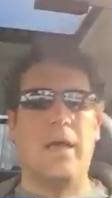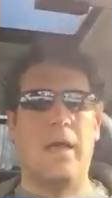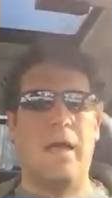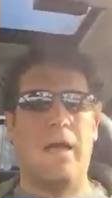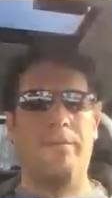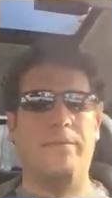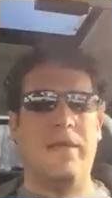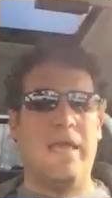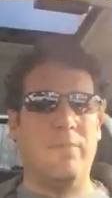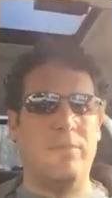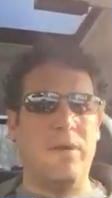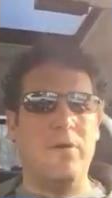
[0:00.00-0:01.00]
Um,
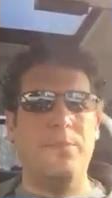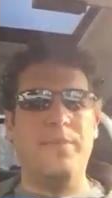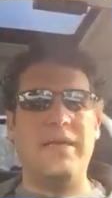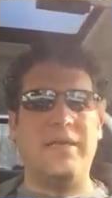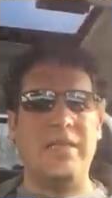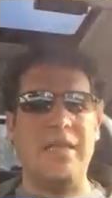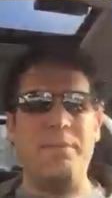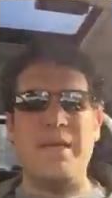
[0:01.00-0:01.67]
it, it would be it'd